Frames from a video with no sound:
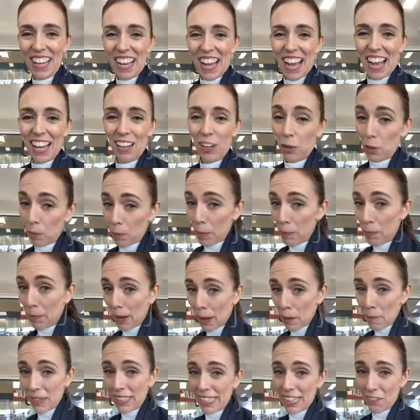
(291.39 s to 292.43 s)
A lot of people
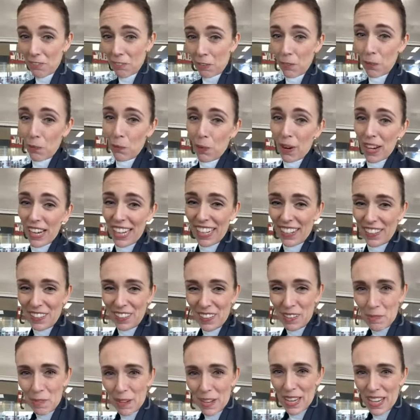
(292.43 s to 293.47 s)
coming down from the Waikato to
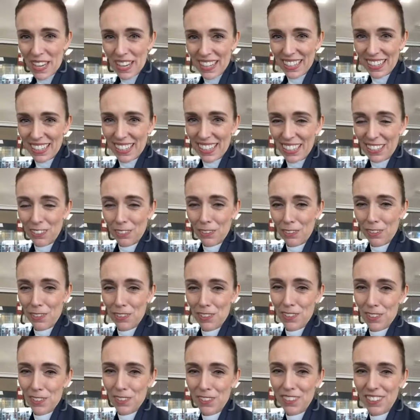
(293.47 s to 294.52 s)
be here in
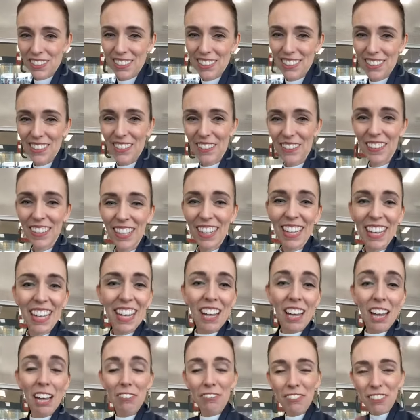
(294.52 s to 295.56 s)
Rotorua. So
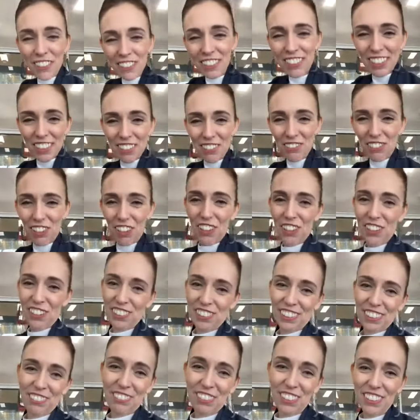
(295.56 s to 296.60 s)
if you live local,
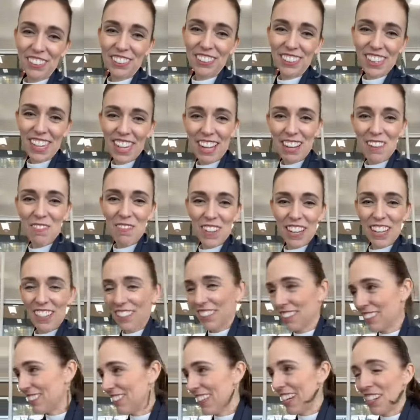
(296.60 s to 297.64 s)
if you um,
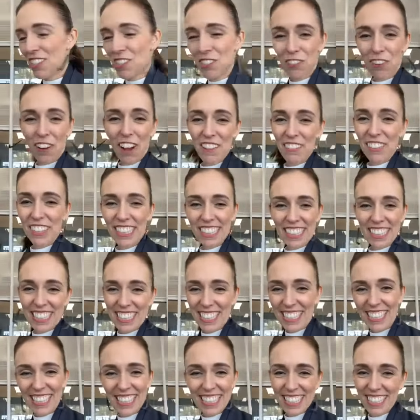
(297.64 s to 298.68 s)
are in driving
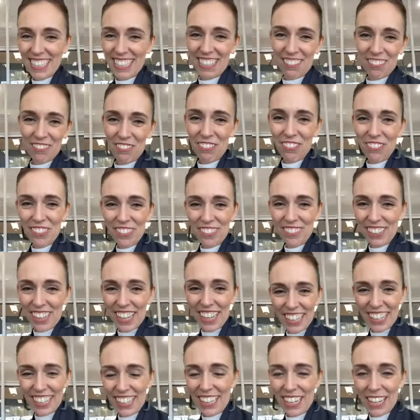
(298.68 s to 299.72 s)
distance and feel
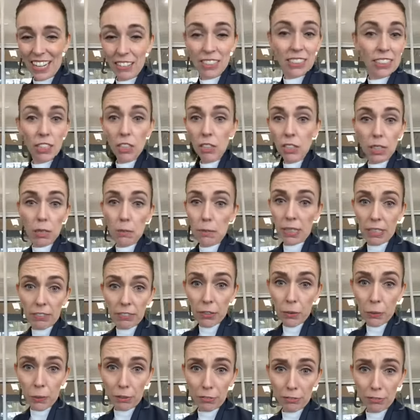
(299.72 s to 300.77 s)
like uh, no limit, if you
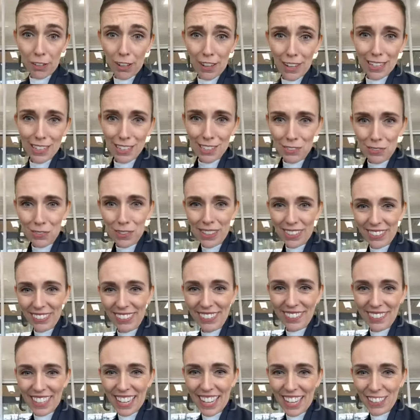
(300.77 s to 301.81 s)
want to fly as well,
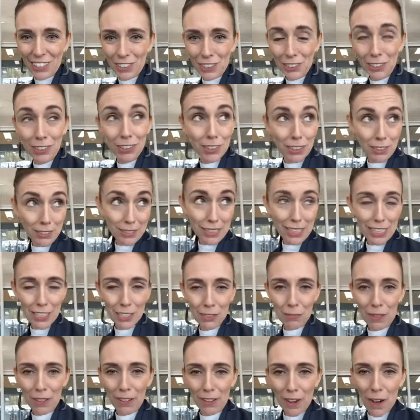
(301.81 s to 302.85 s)
you can do so. That's
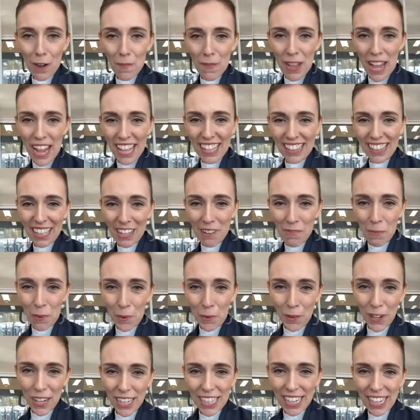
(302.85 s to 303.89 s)
where I'm at the airport
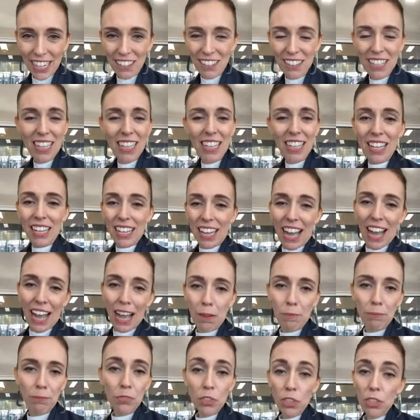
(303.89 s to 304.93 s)
right now.
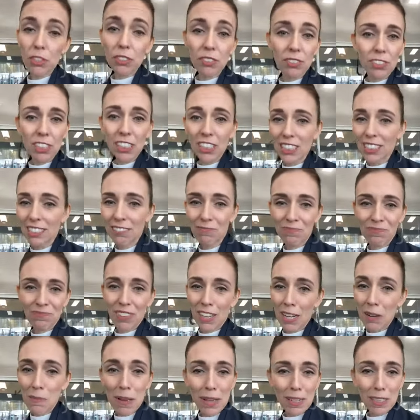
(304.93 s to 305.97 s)
Um, do just
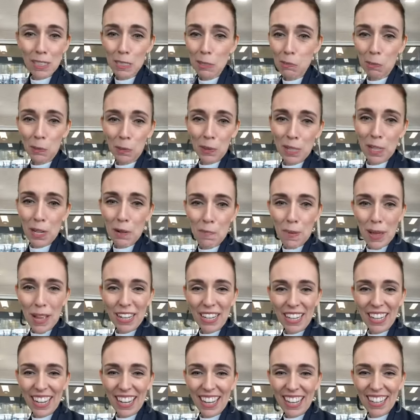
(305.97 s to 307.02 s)
think about exploring your
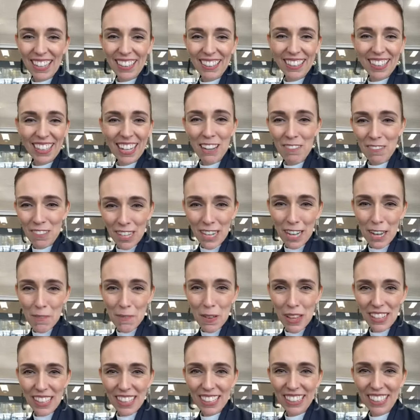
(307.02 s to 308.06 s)
backyard. I keep thinking
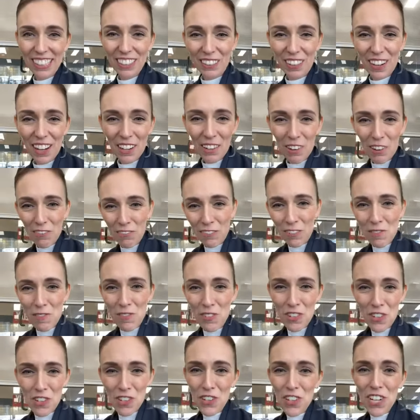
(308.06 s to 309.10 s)
about that letter I got from
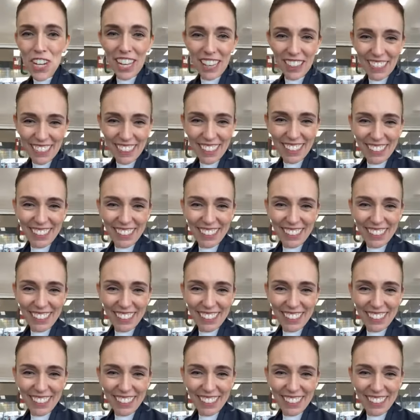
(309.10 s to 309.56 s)
Judith.